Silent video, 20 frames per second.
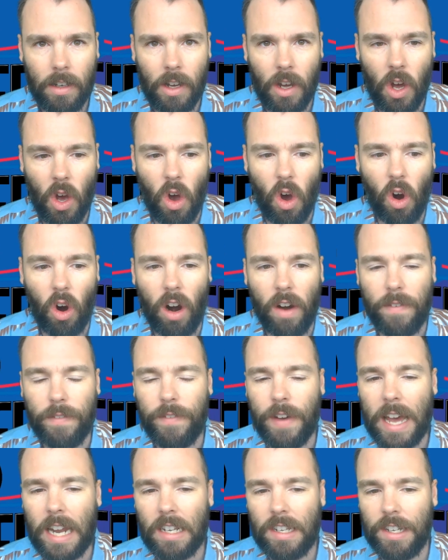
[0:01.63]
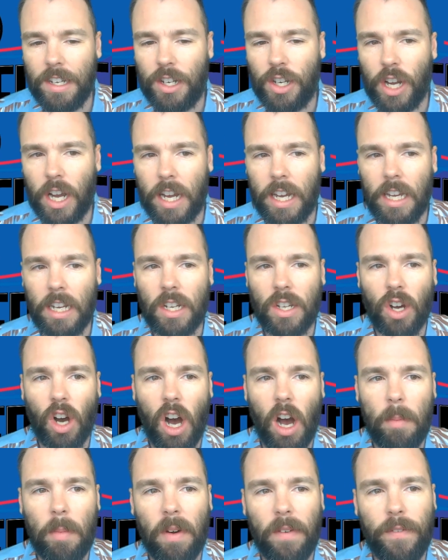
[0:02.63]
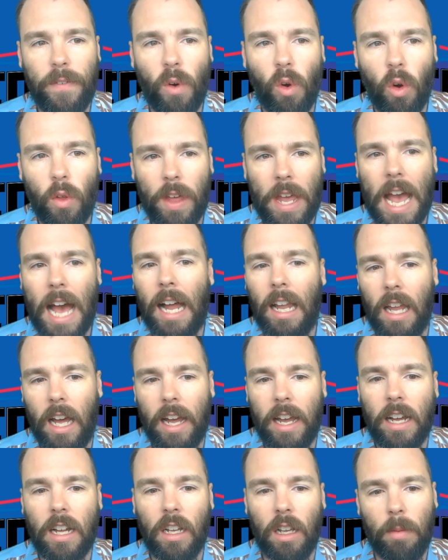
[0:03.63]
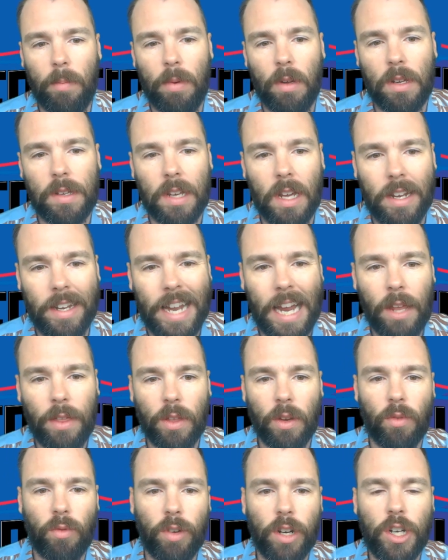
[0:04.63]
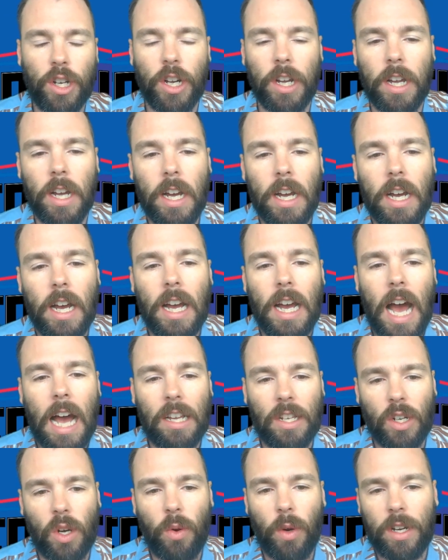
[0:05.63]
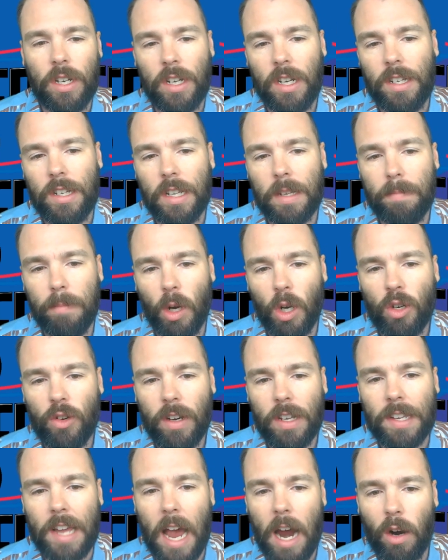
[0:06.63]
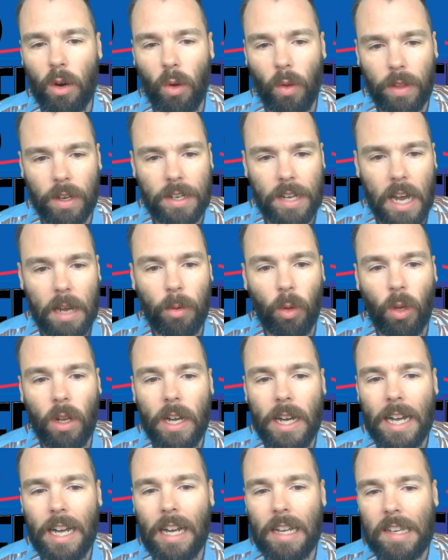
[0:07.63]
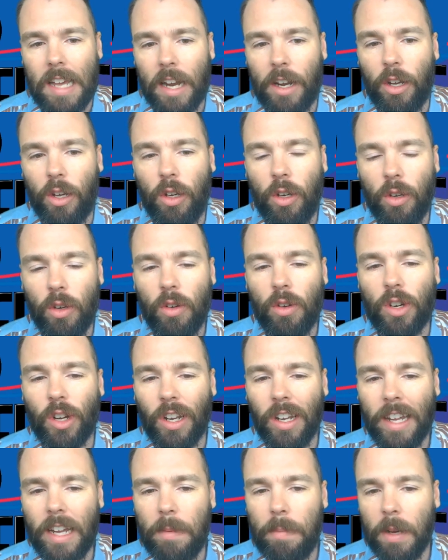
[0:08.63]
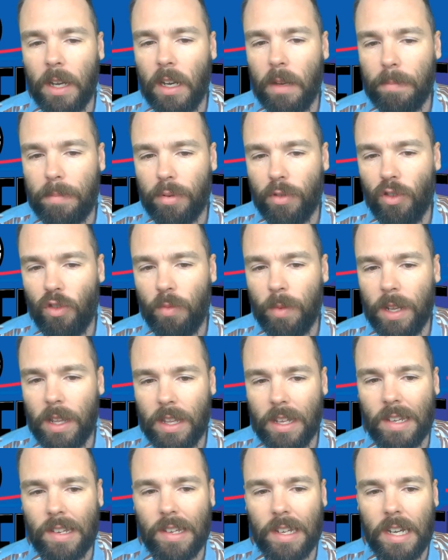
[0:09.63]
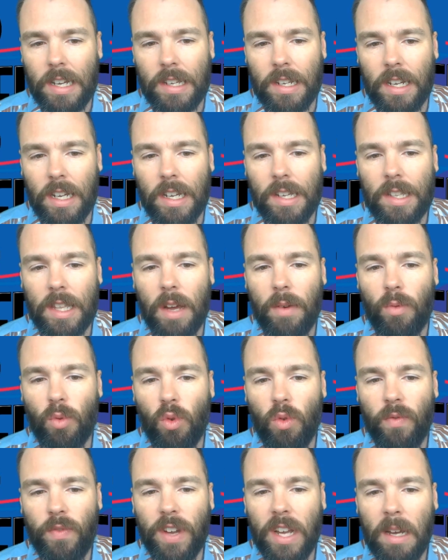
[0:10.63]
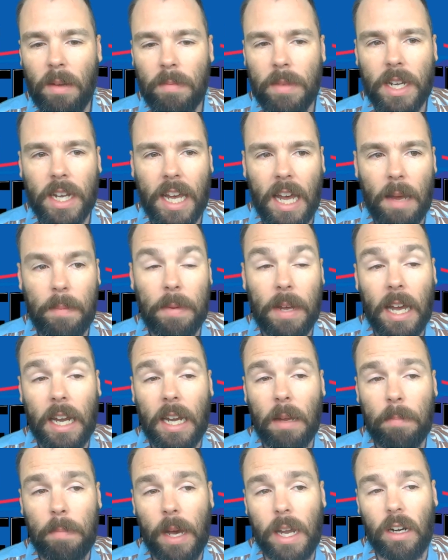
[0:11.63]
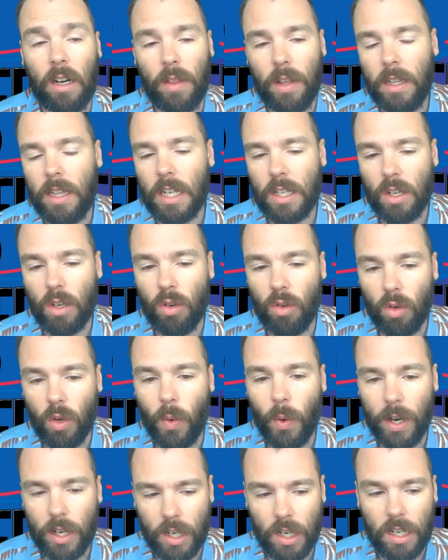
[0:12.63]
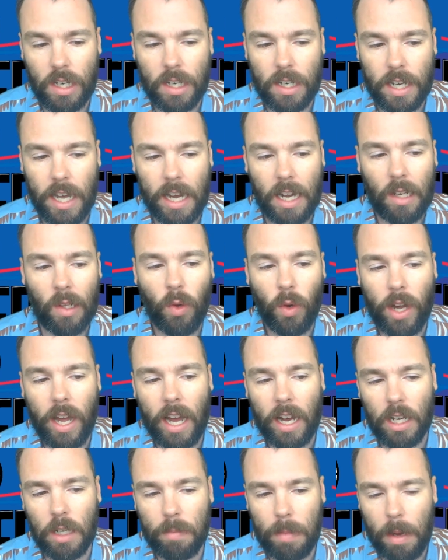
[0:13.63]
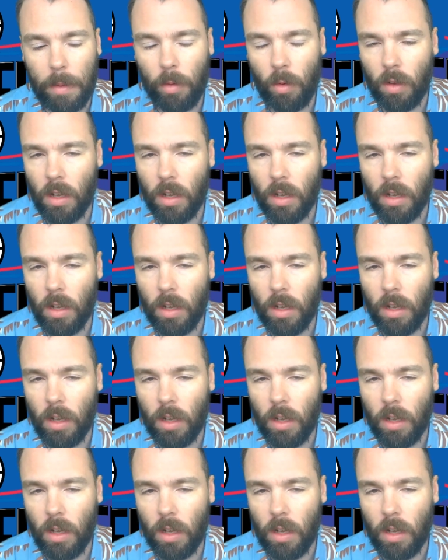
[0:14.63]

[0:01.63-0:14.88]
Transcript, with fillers: All right, fantasy check-in time for the LA Clippers. Nathan Ritchie has a question. He says, Montrezl Harrell, the table, has had a huge leap in improvement this season. Is there room for him to keep getting better? And I think that's a good question to take a look at because people